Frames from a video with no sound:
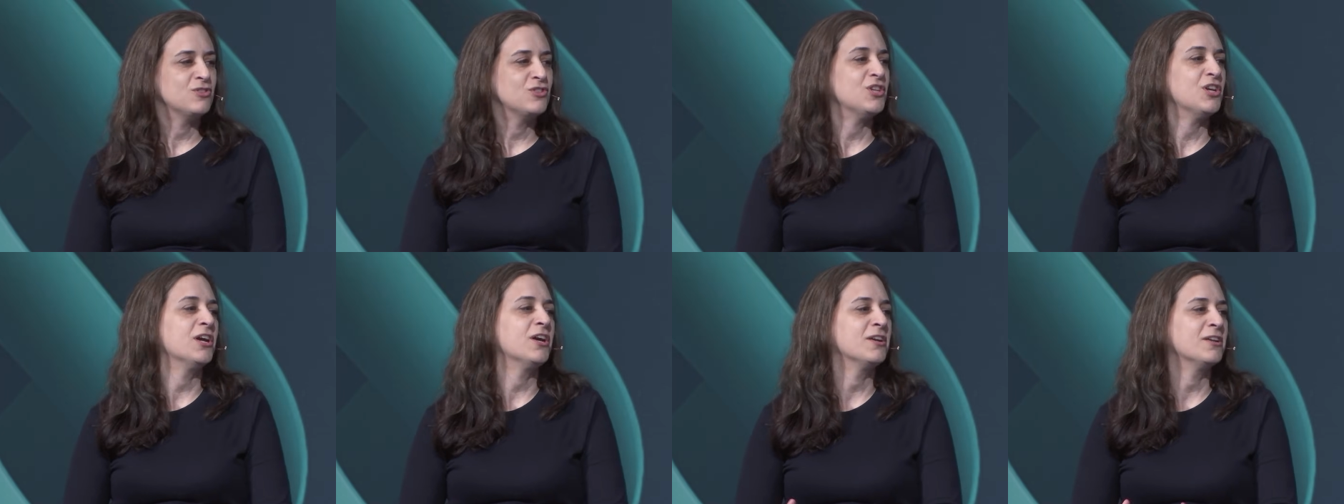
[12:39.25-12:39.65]

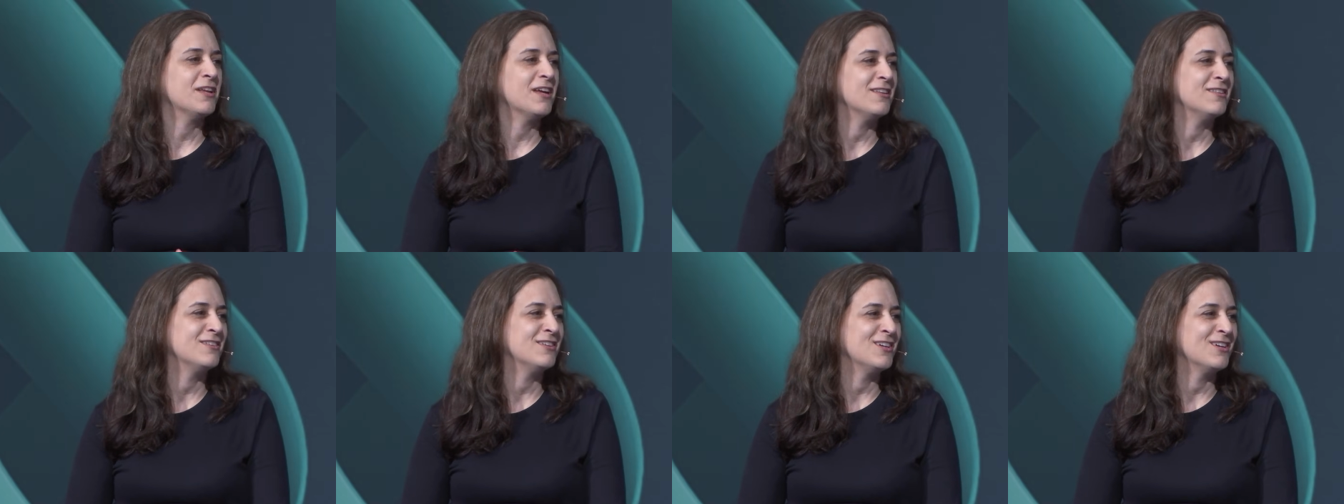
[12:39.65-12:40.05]
share
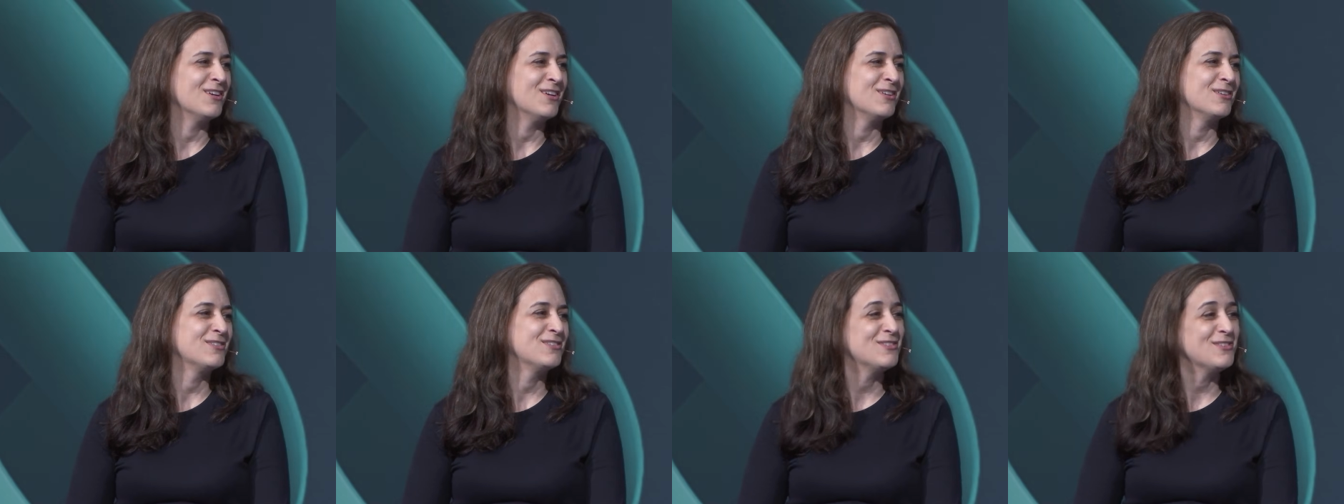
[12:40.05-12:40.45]
that
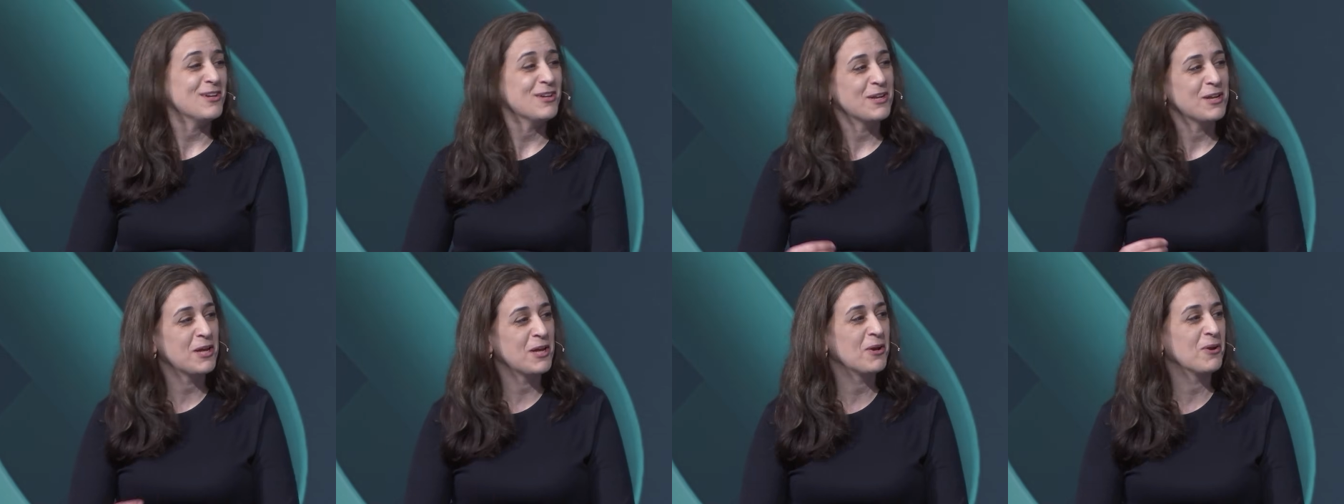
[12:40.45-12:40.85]
they're
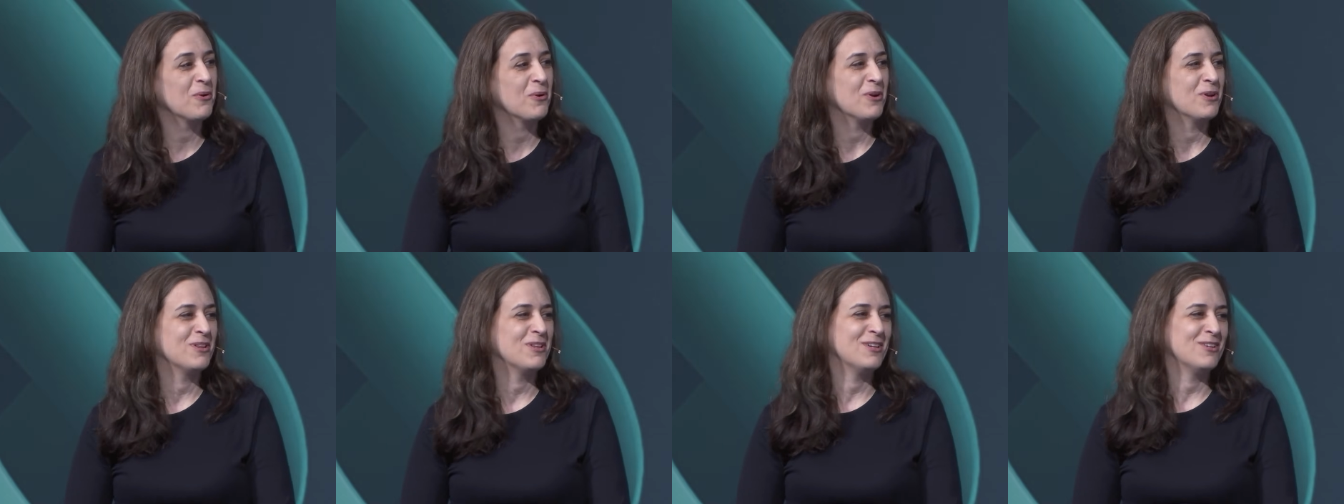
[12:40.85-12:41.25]
studying
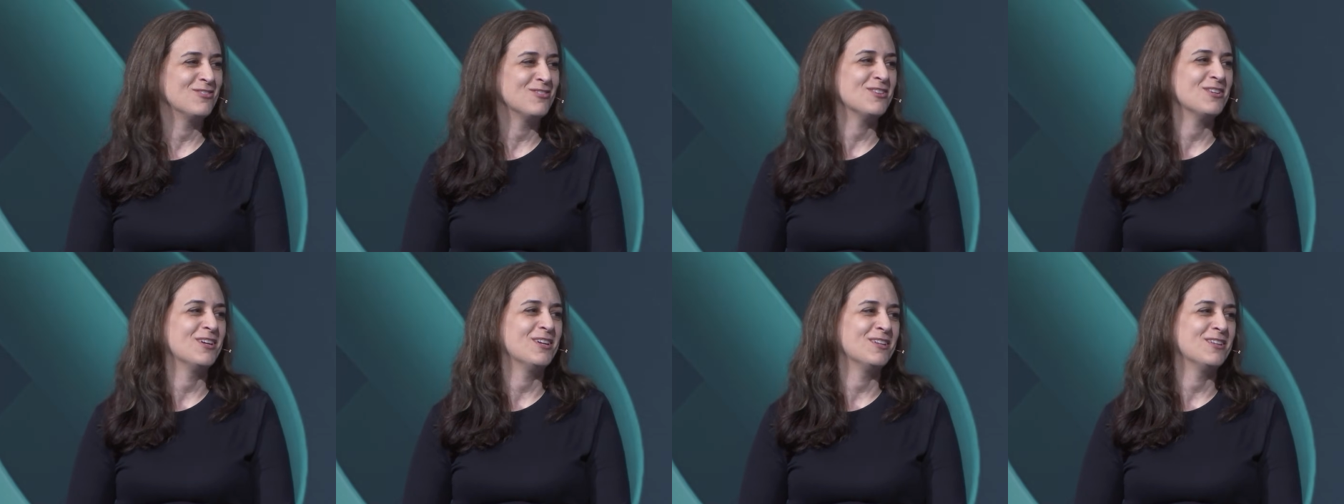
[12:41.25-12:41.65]
or they
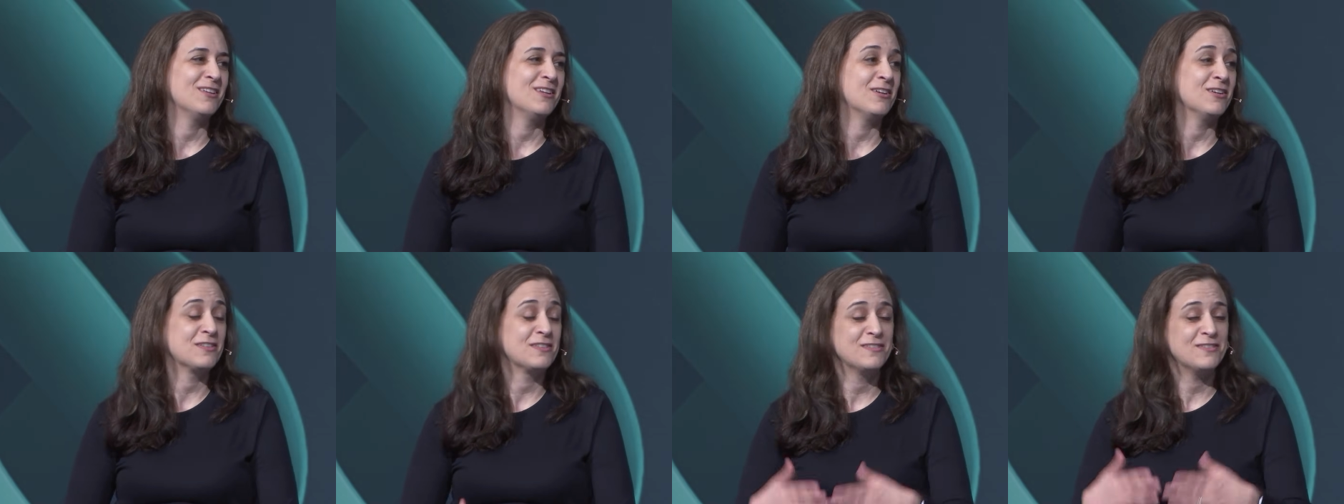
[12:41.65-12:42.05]
share
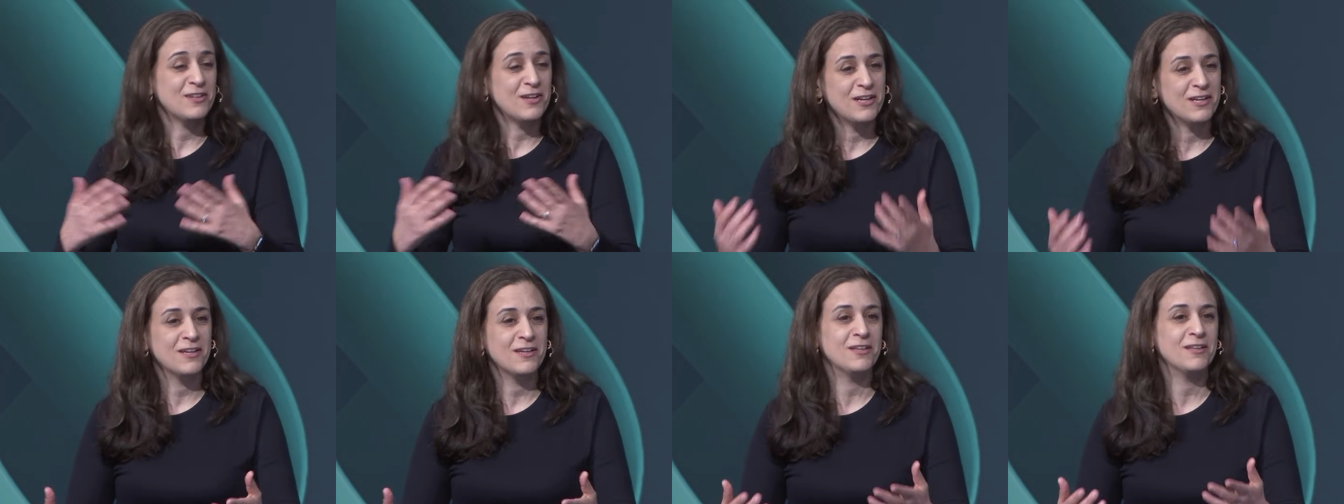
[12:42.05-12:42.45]
they're
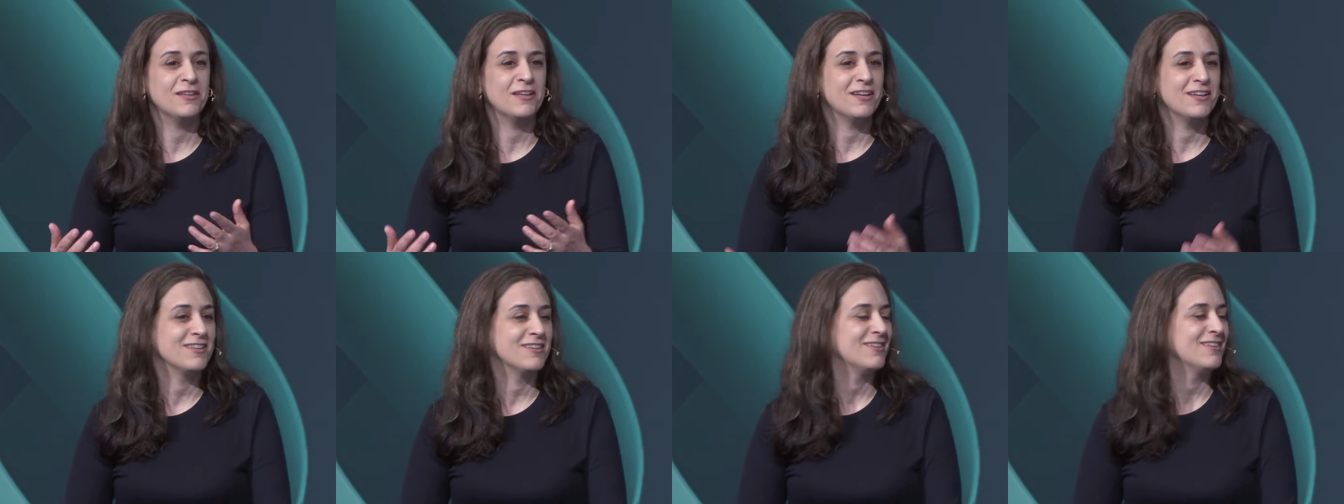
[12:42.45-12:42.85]
excited
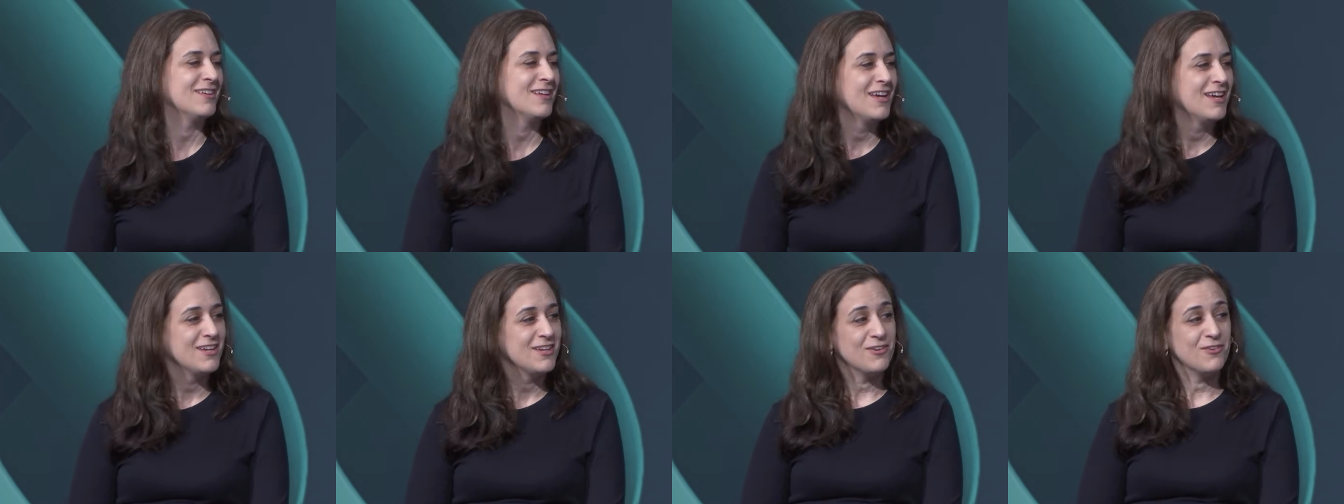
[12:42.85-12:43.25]
that,
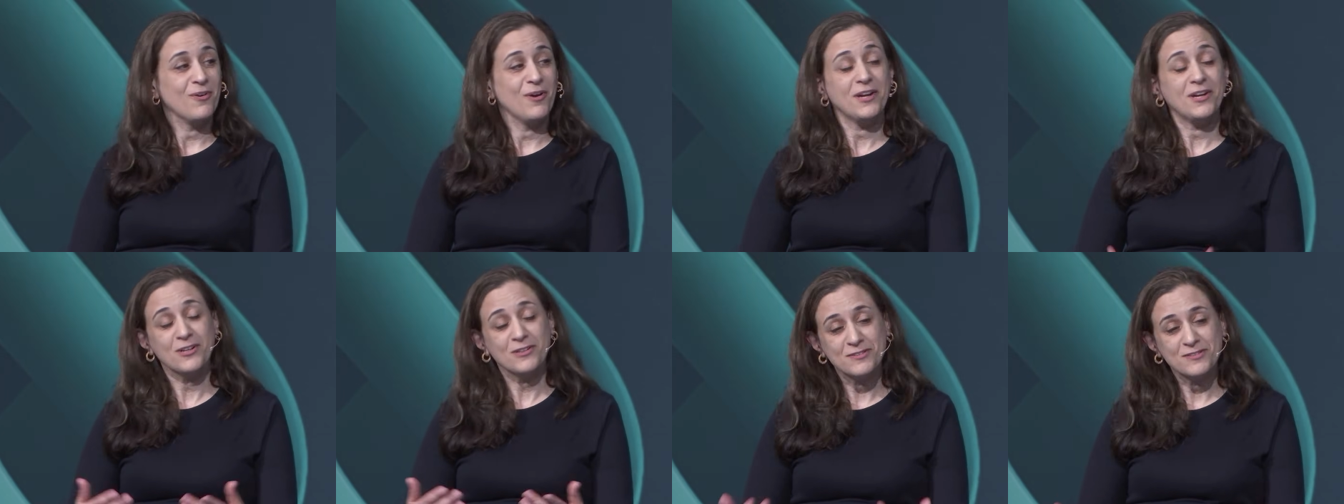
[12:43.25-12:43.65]

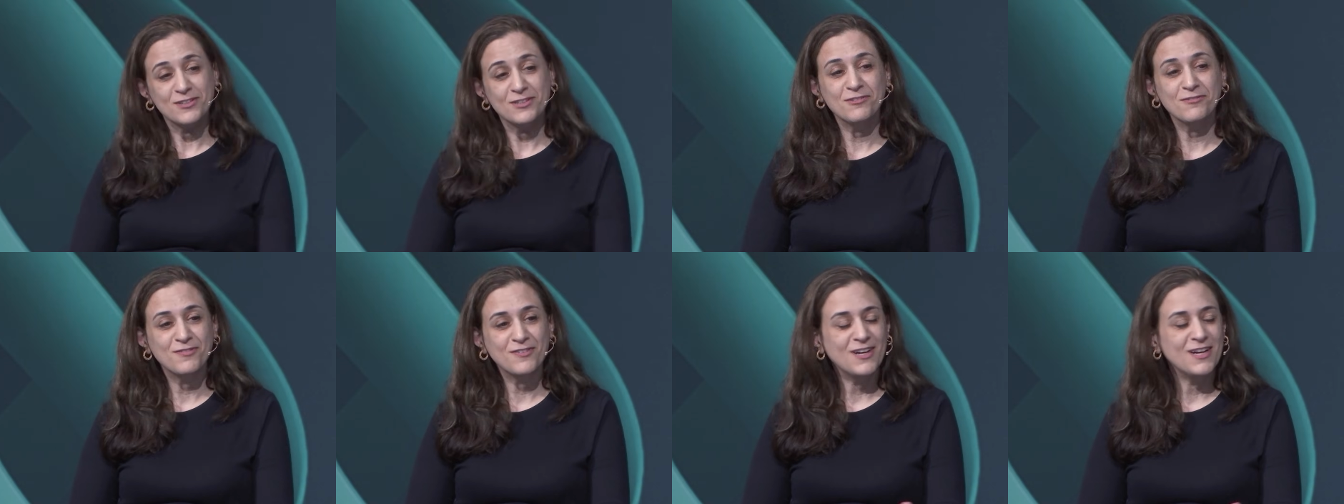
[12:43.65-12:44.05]
I got
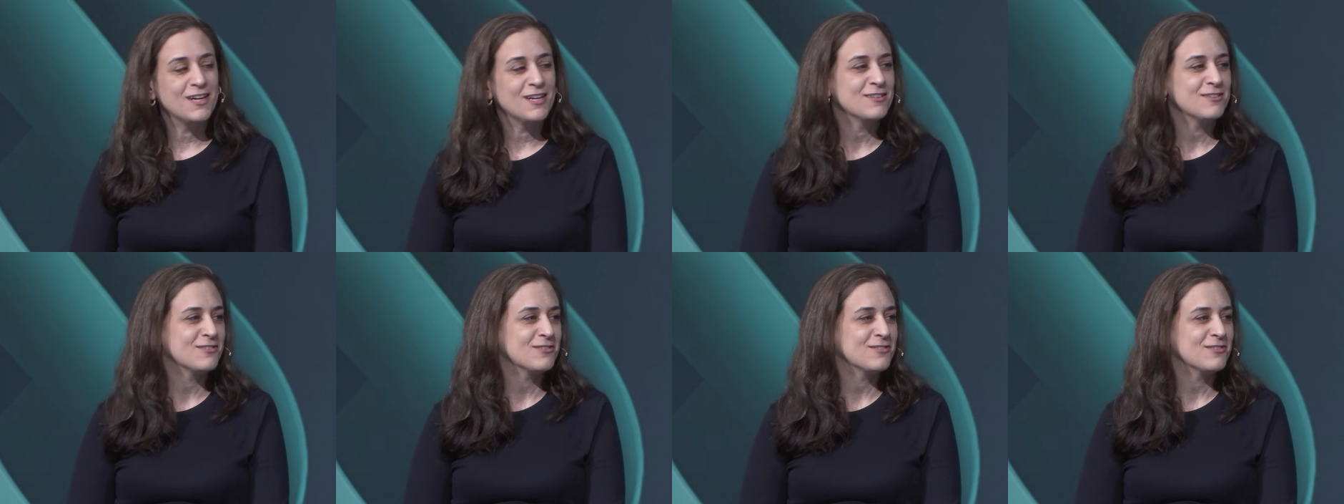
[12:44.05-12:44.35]
certified.